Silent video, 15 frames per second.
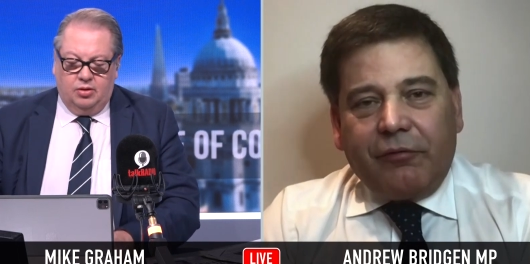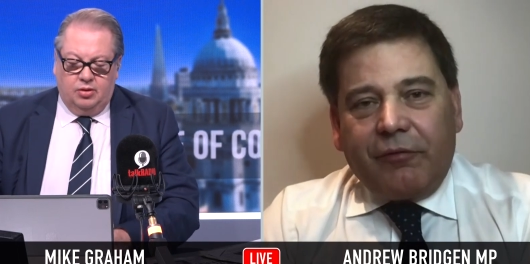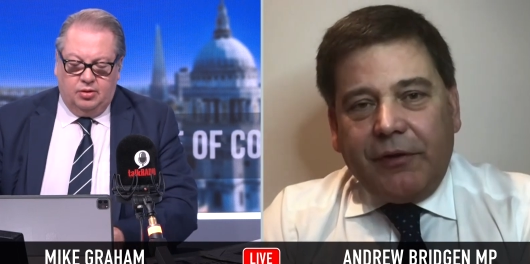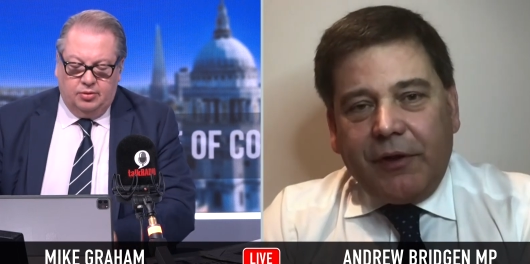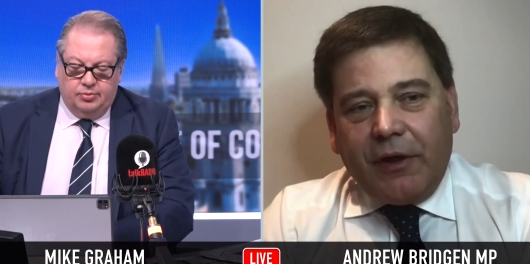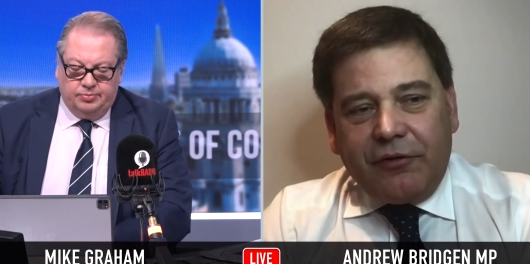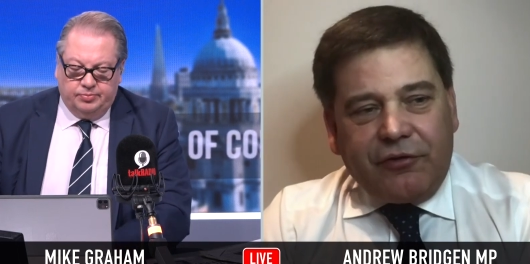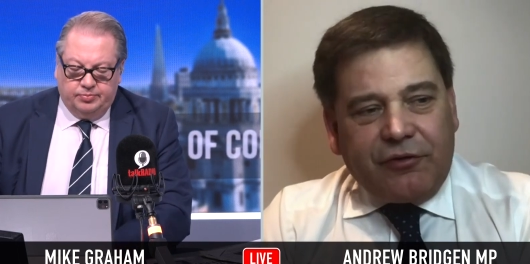Speaker 1: of the
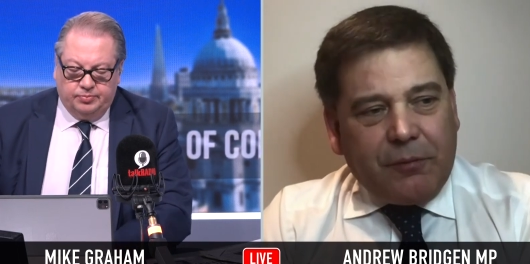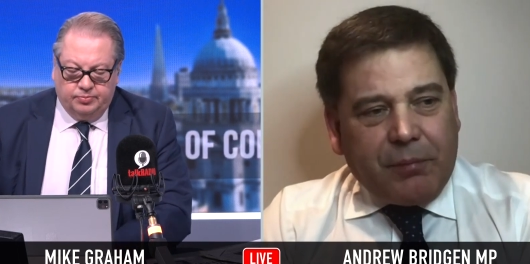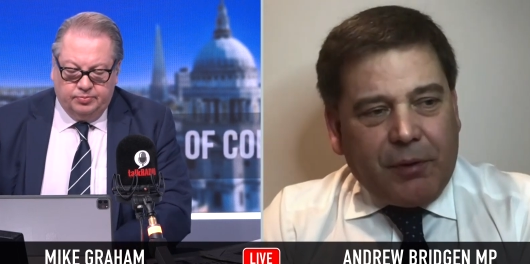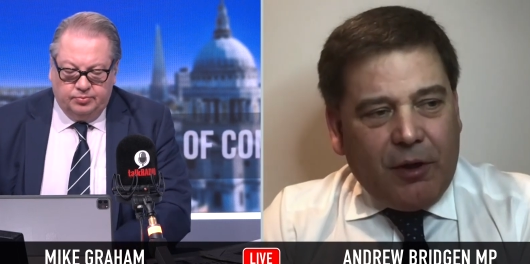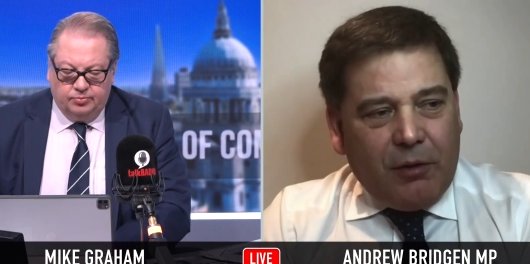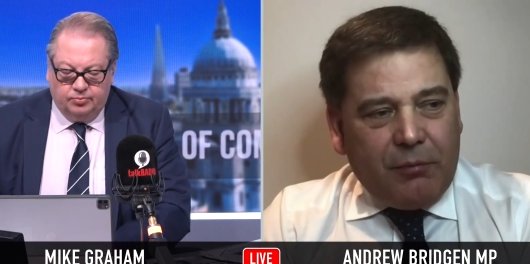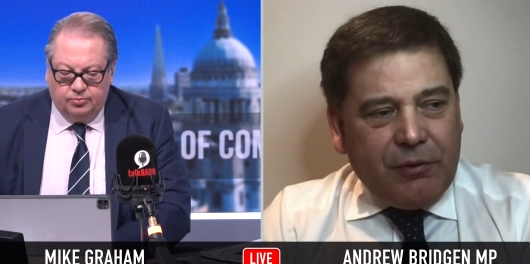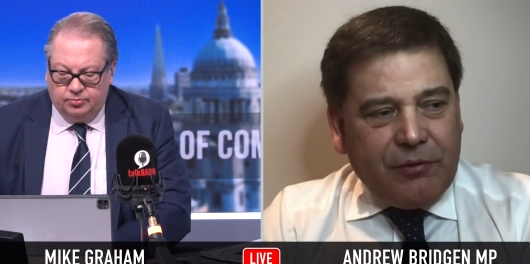nudge
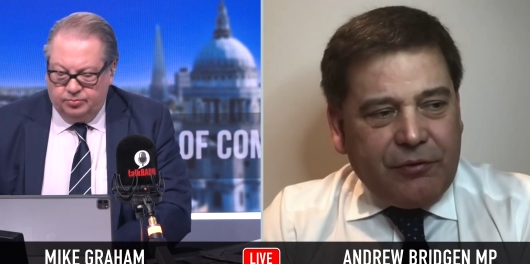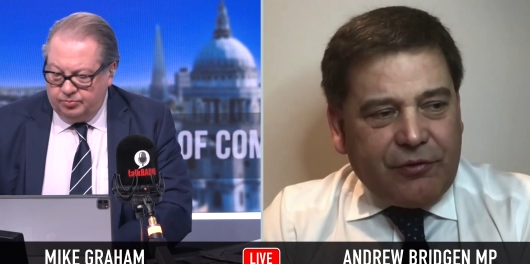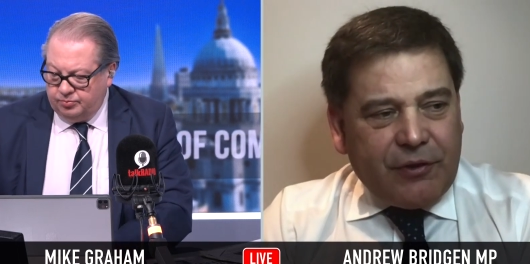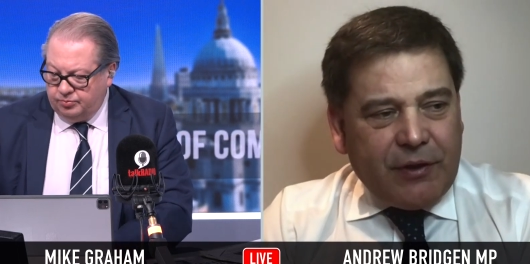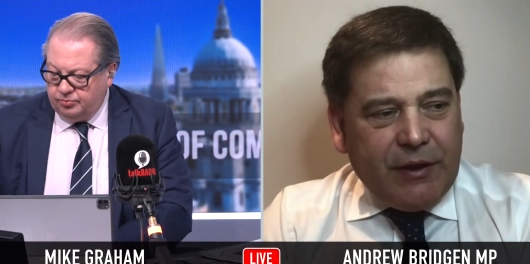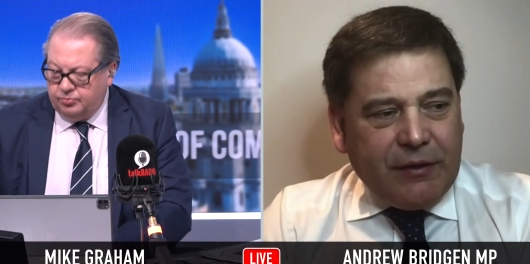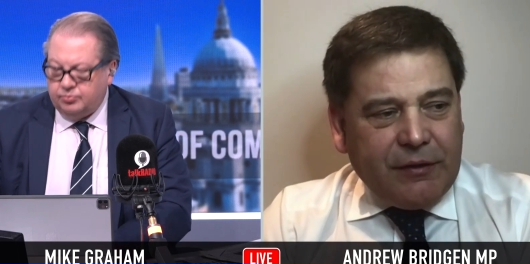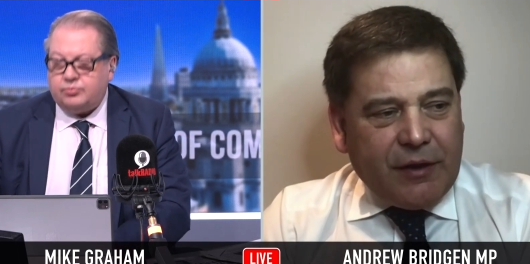department
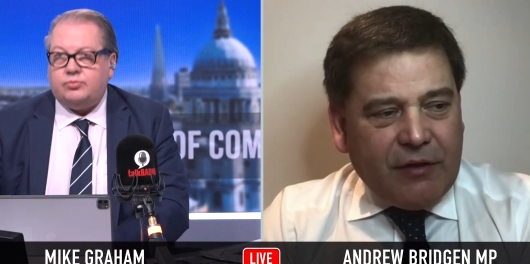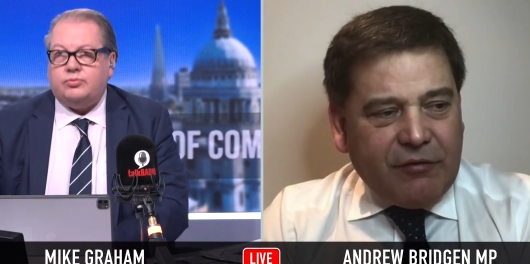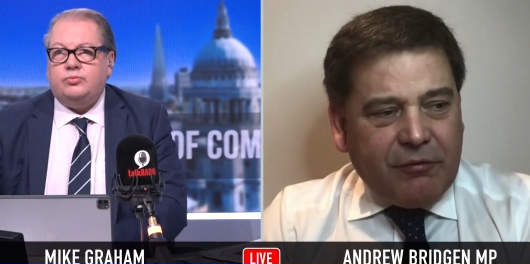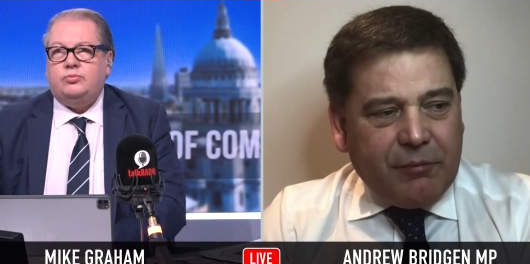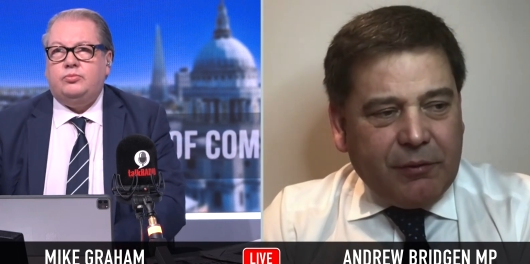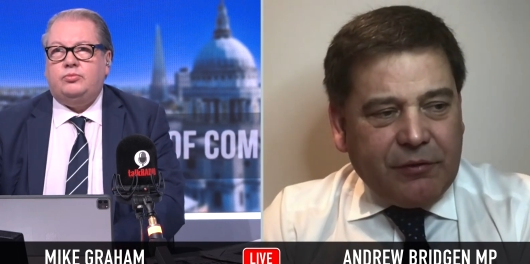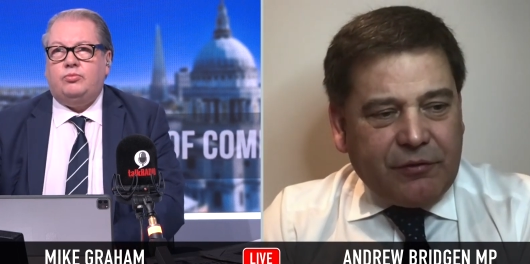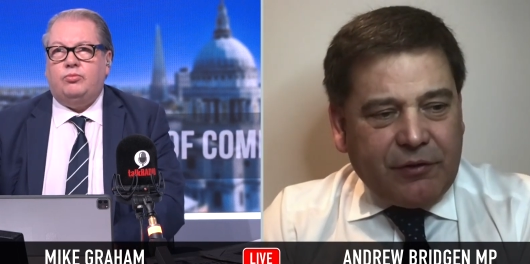in
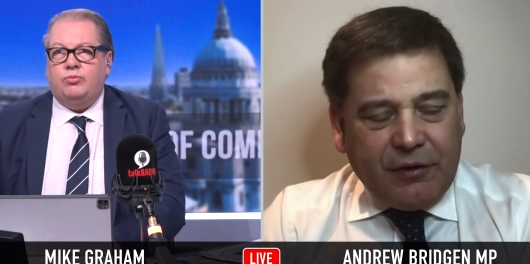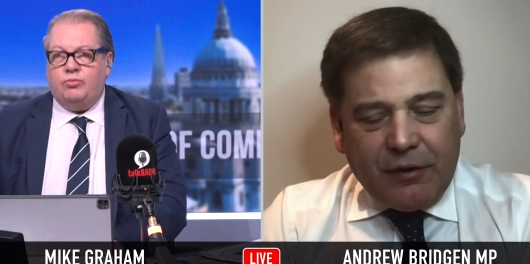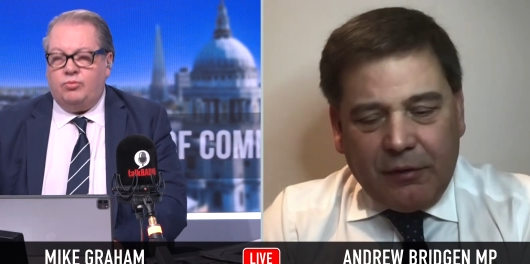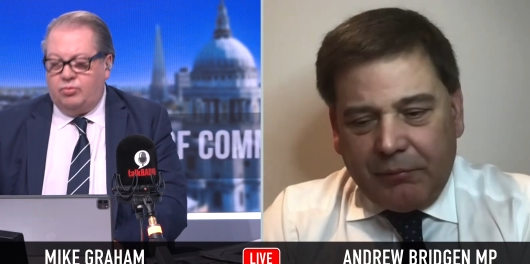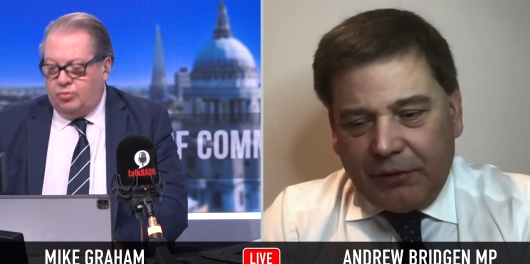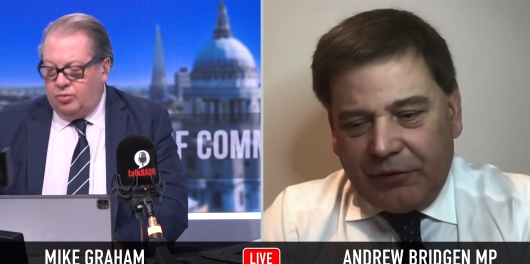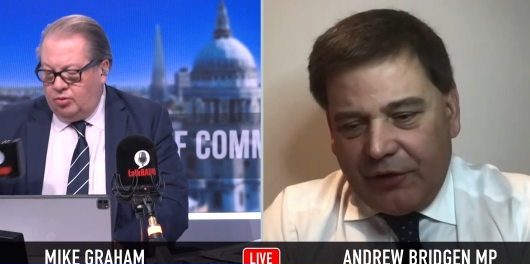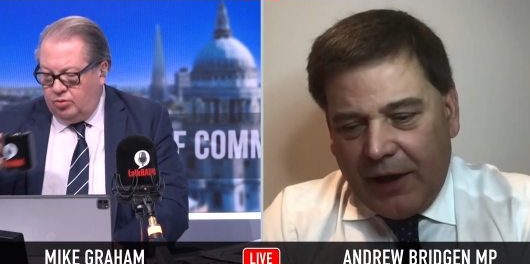government in mm.
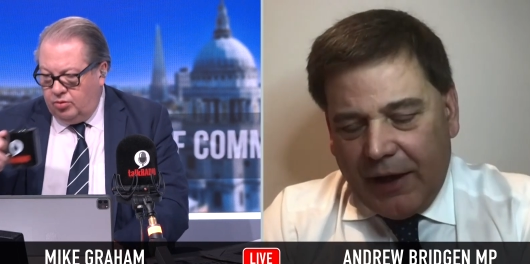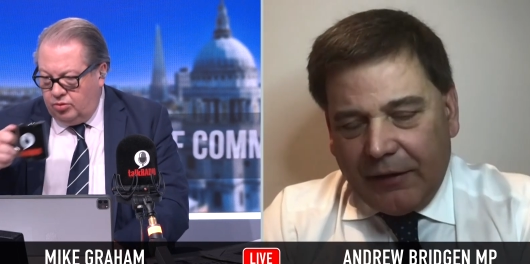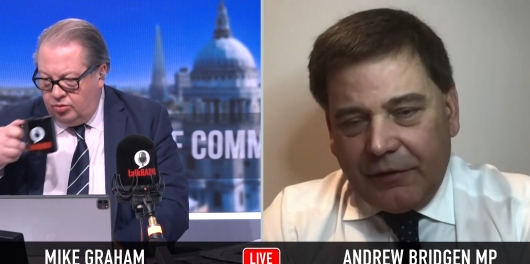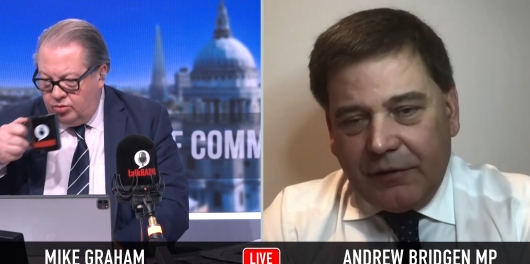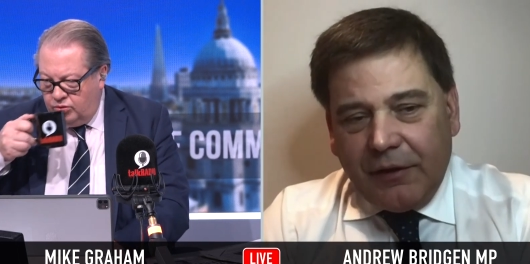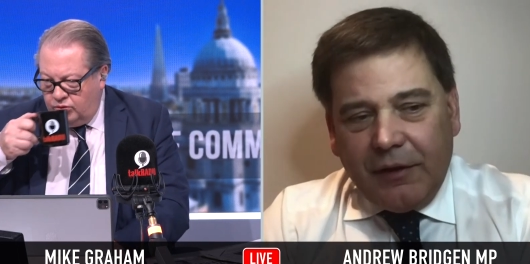number ten.